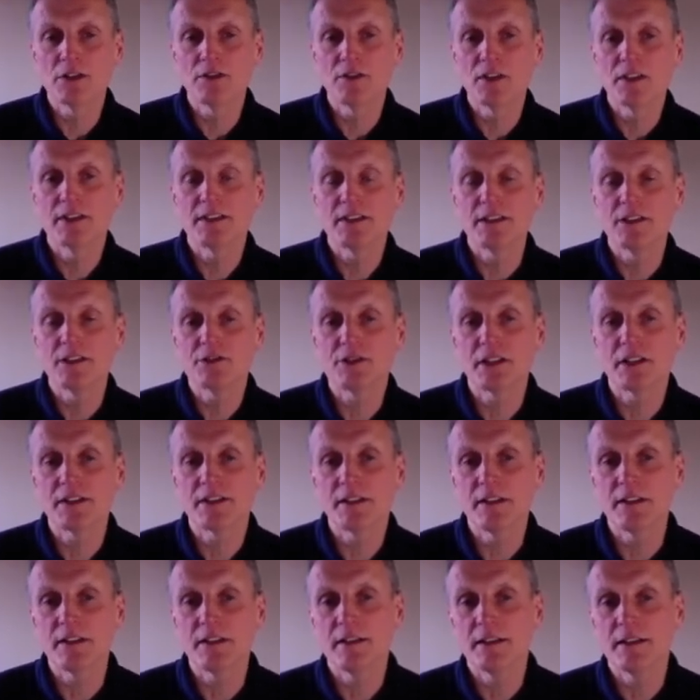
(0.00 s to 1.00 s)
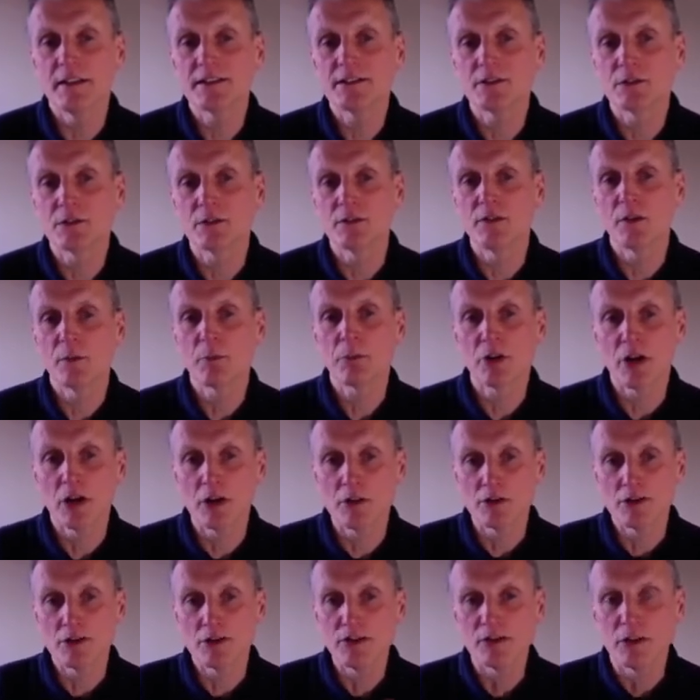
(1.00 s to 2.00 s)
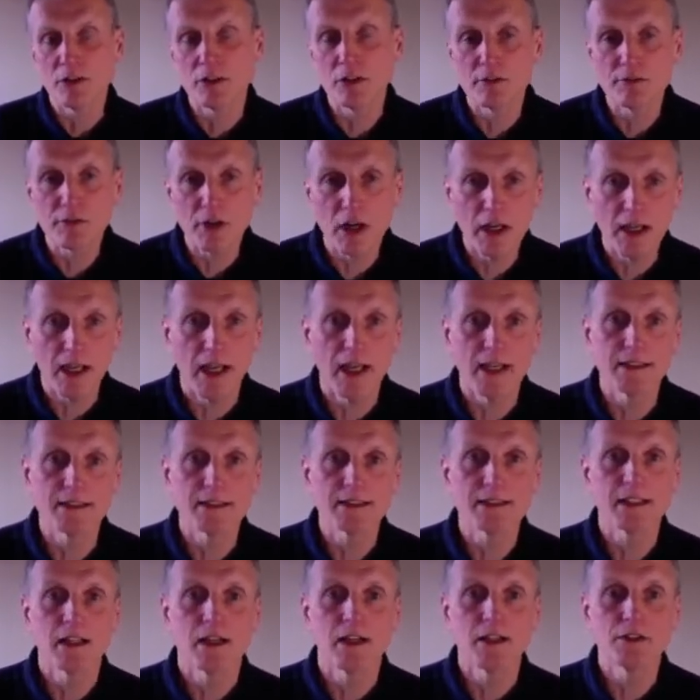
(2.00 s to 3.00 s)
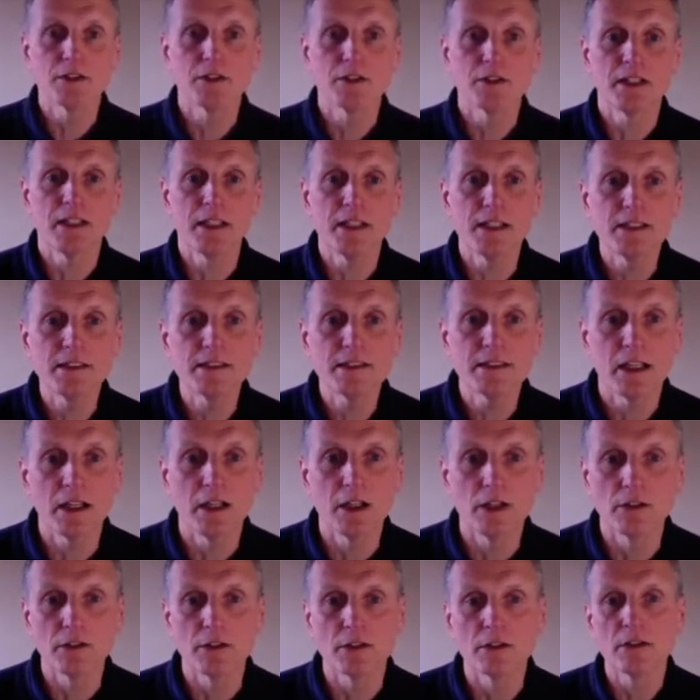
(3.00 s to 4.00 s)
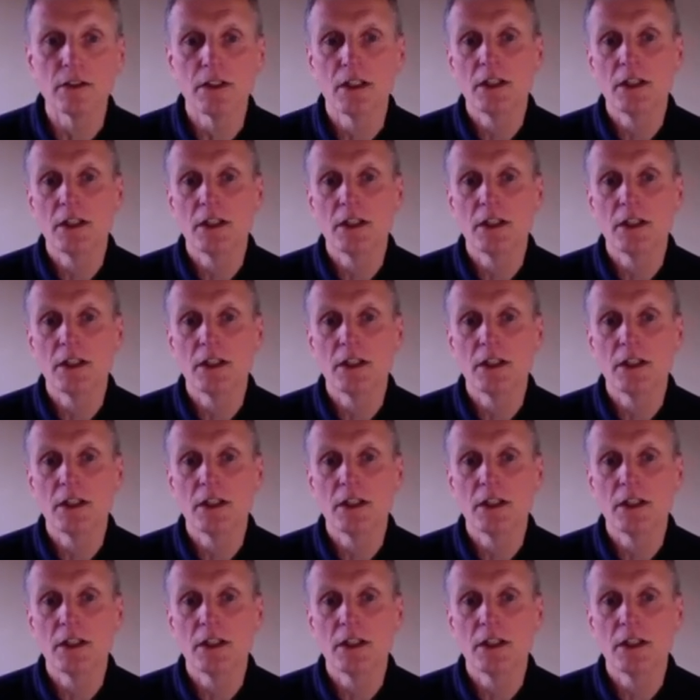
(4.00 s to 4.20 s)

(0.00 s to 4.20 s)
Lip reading: of us interested in this sort of approach is on the right-hand side, on the internal,